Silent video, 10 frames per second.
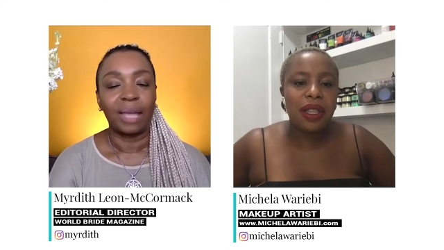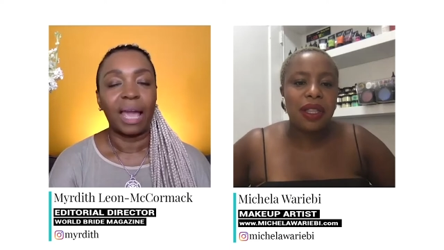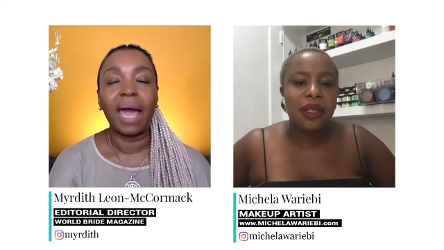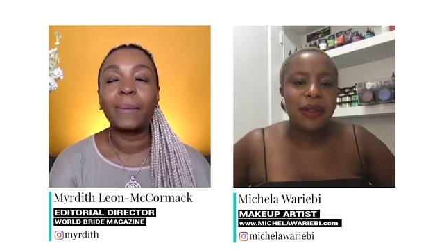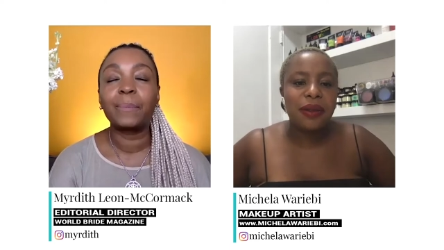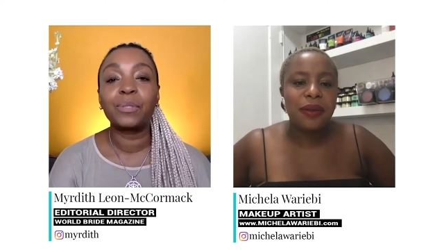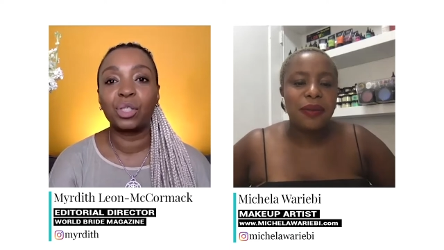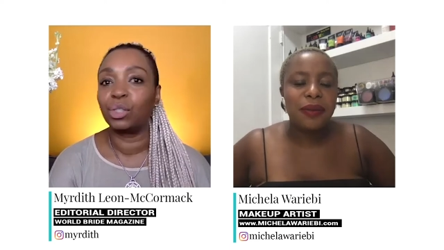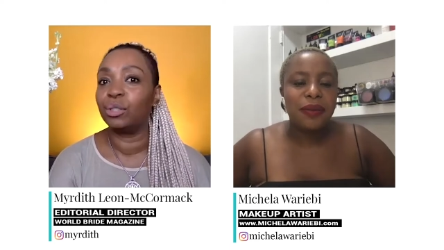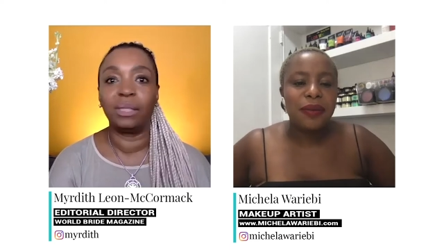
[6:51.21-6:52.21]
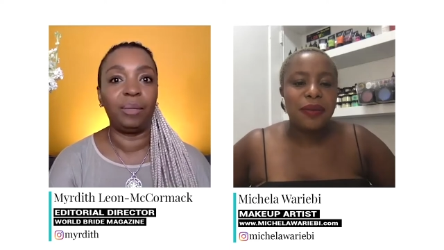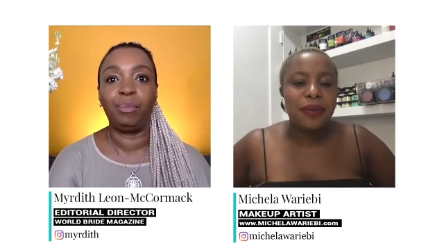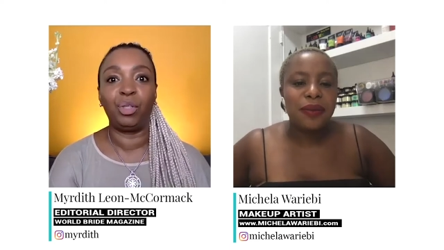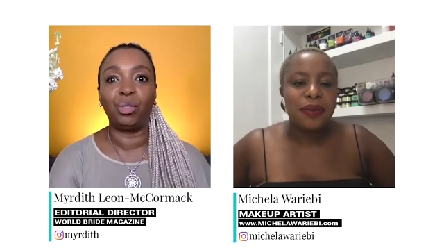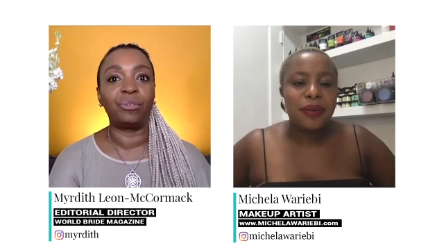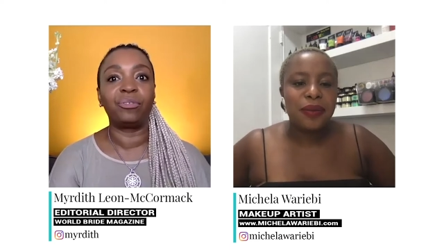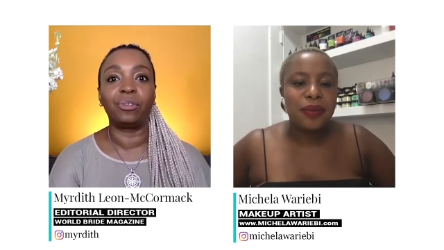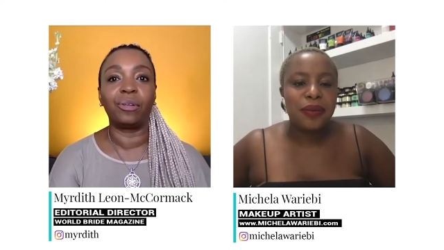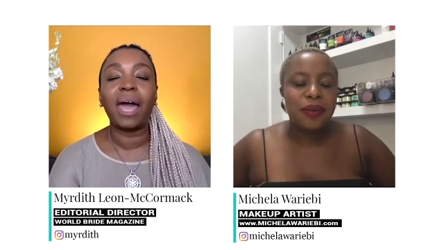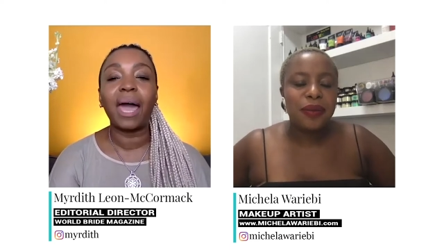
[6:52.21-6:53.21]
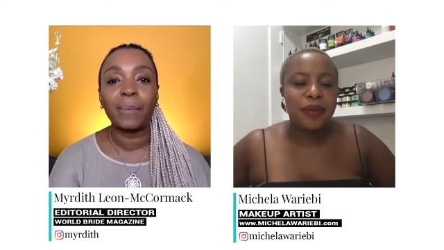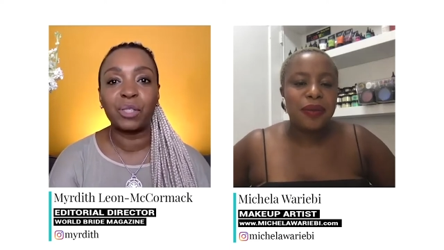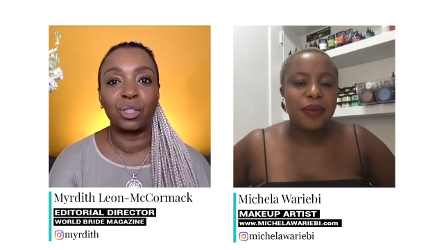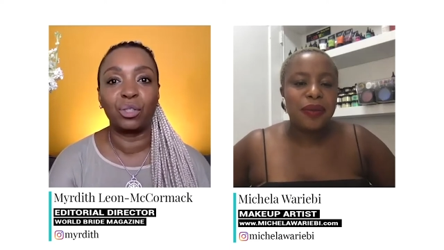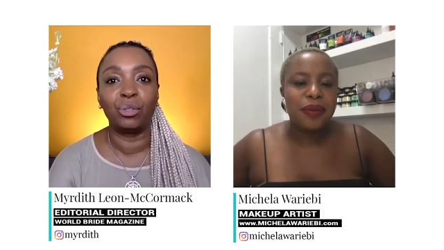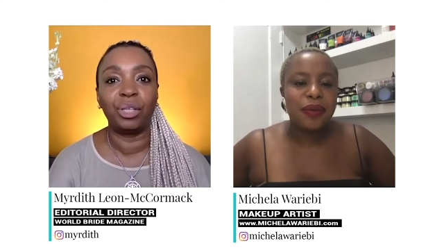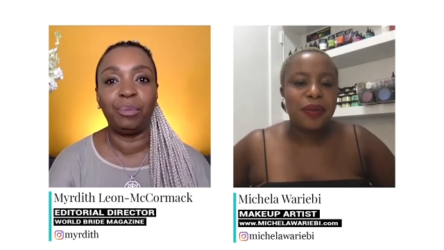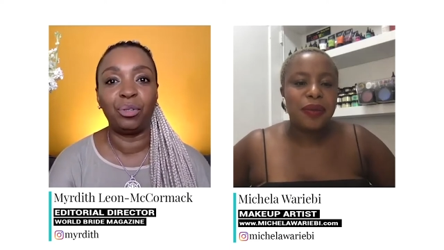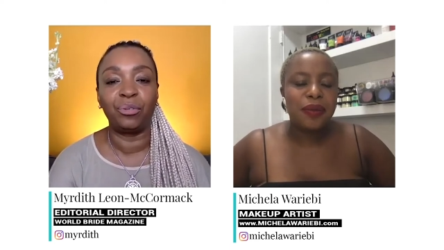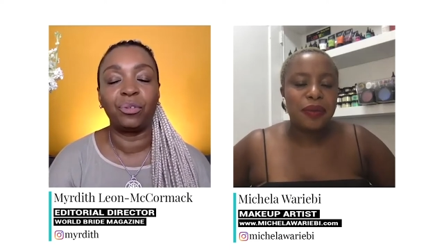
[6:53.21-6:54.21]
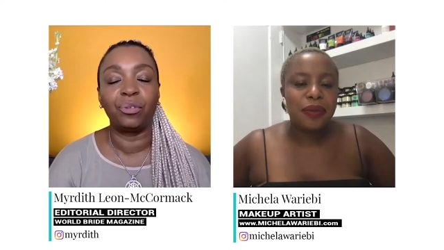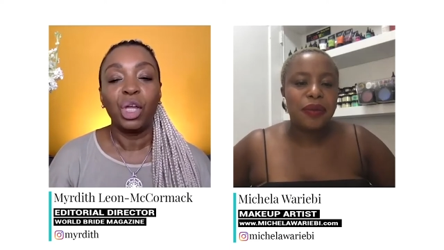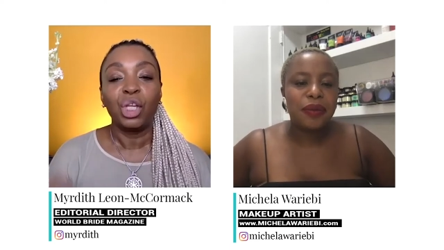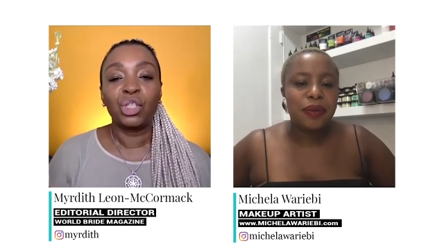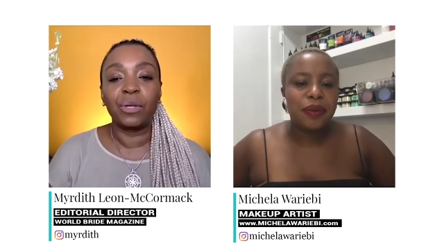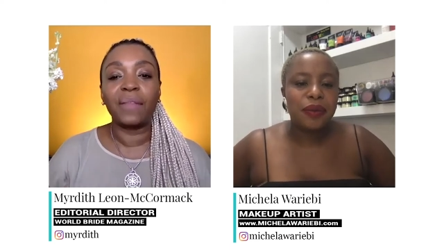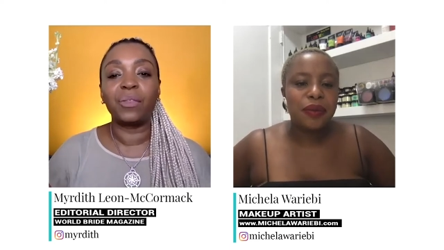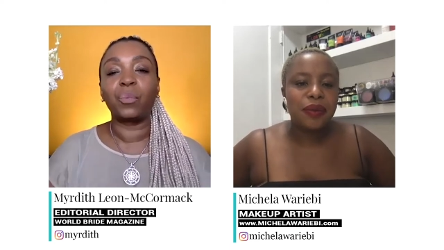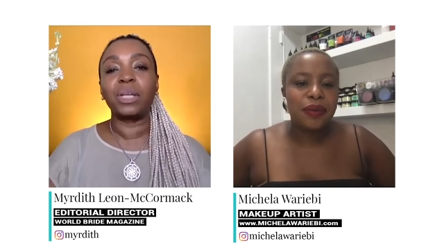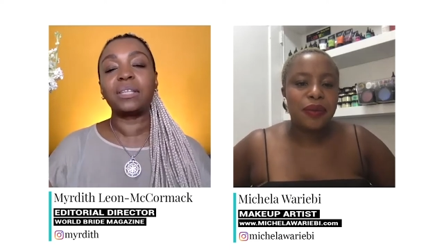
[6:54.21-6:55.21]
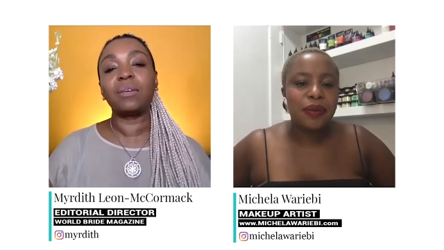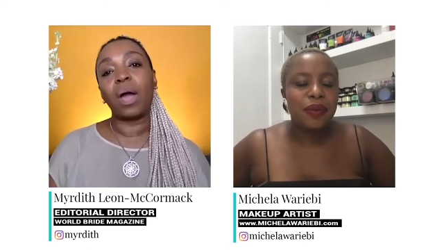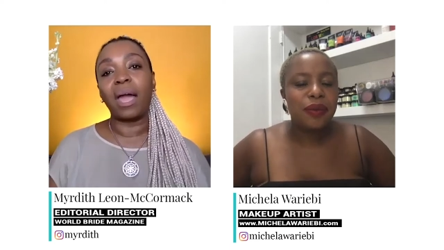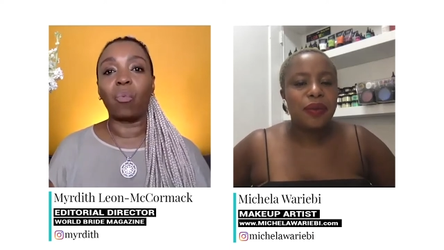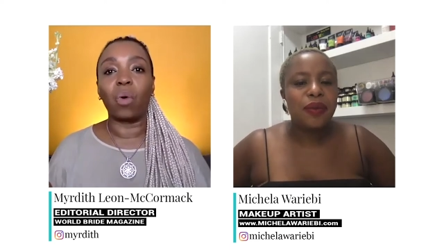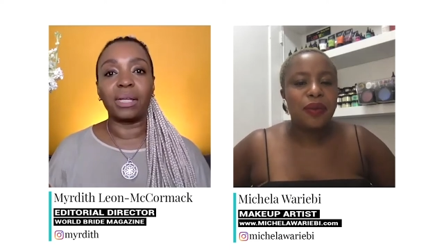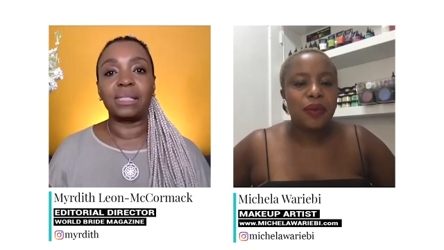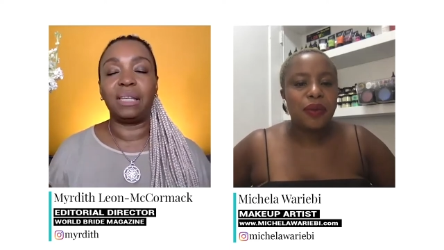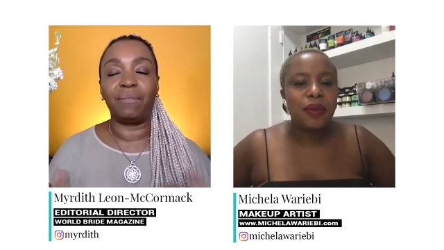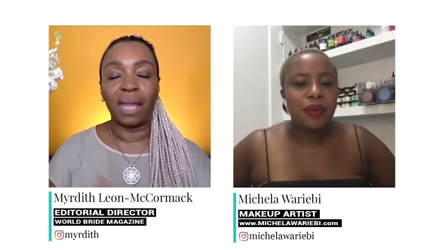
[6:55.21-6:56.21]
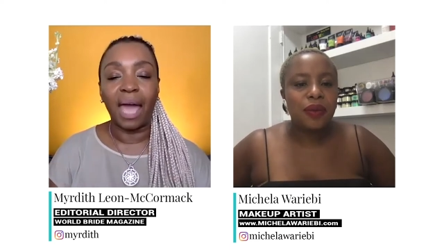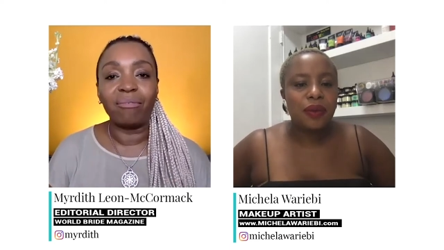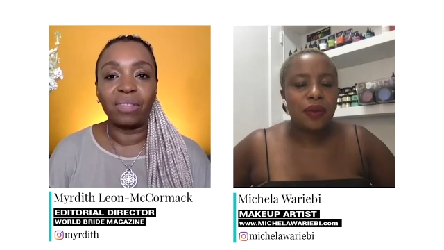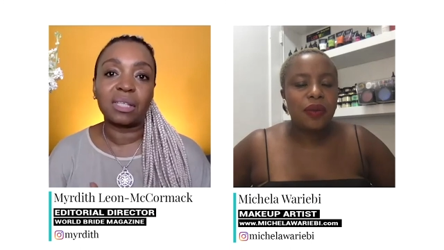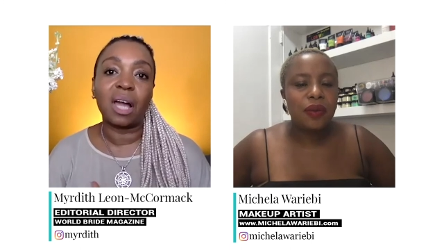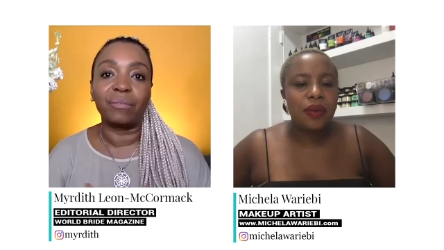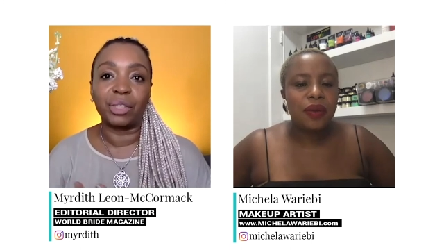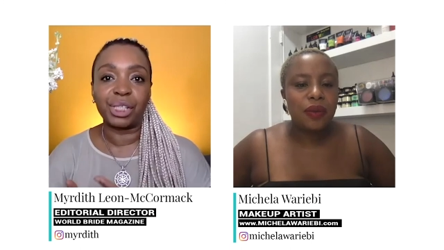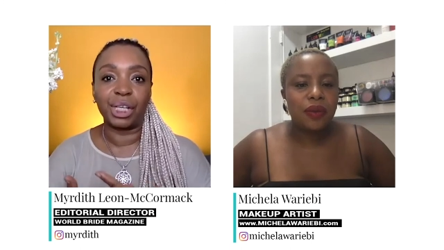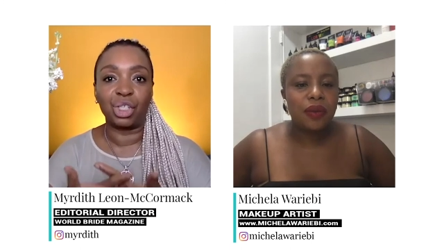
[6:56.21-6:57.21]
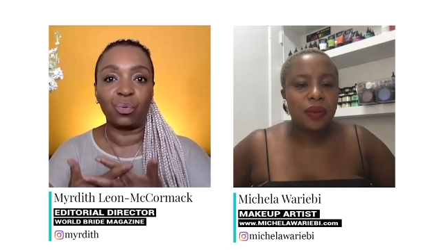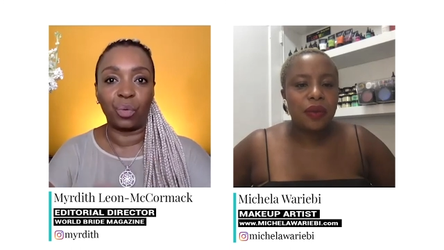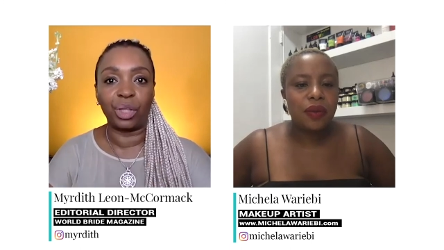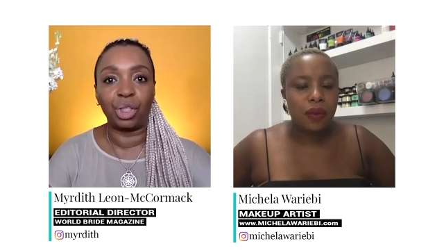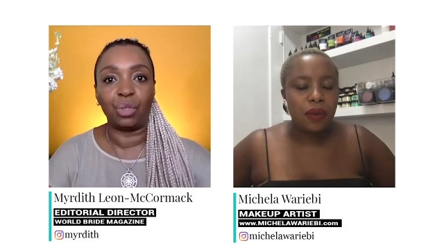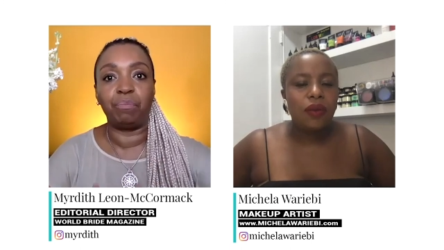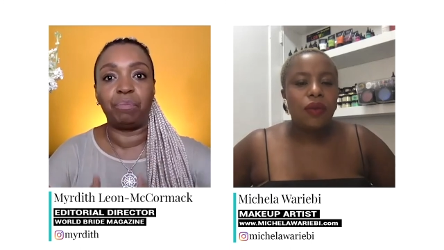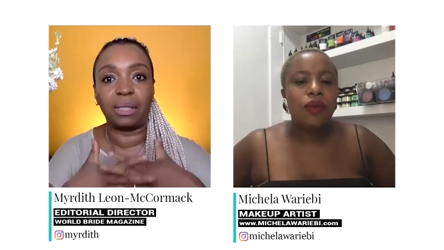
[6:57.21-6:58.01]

Speaker 1: absolutely beautiful absolutely beautiful so now the reason why i wanted to even have this conversation with you mm-hmm.